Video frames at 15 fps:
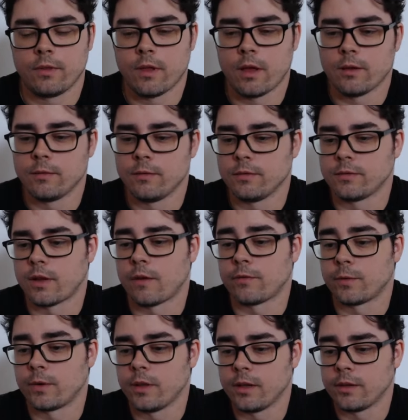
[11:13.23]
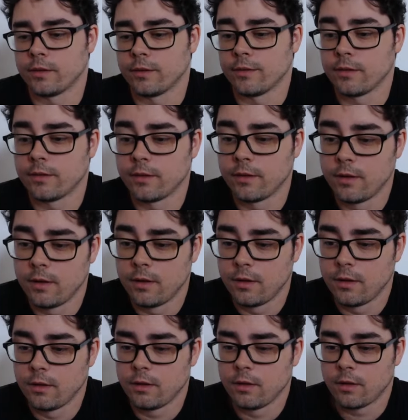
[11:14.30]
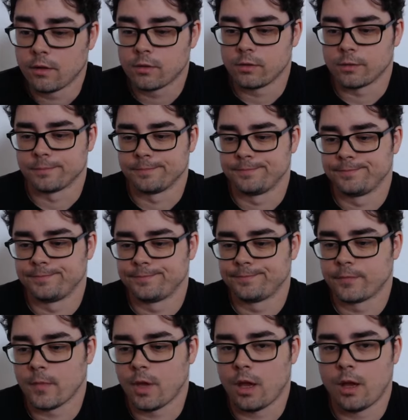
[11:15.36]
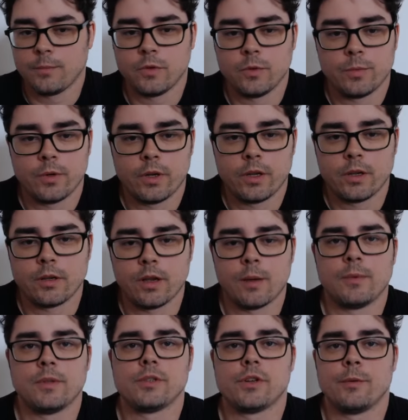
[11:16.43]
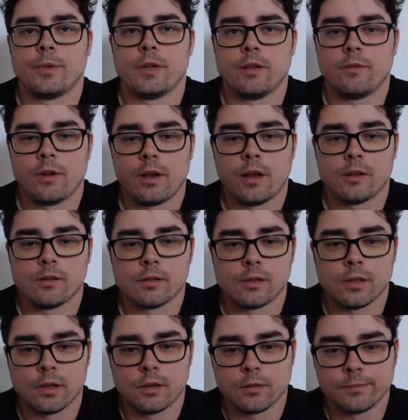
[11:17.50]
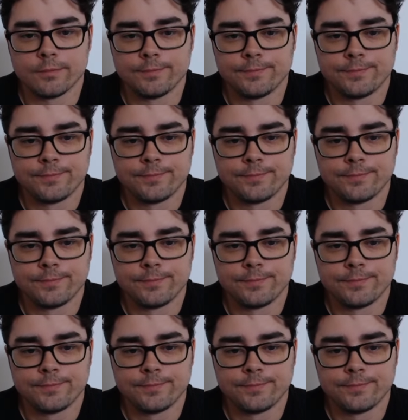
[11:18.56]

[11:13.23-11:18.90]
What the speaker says: thought software license. Oh, cool. I'm doing pretty good. Yeah, I'm in Germany right now, so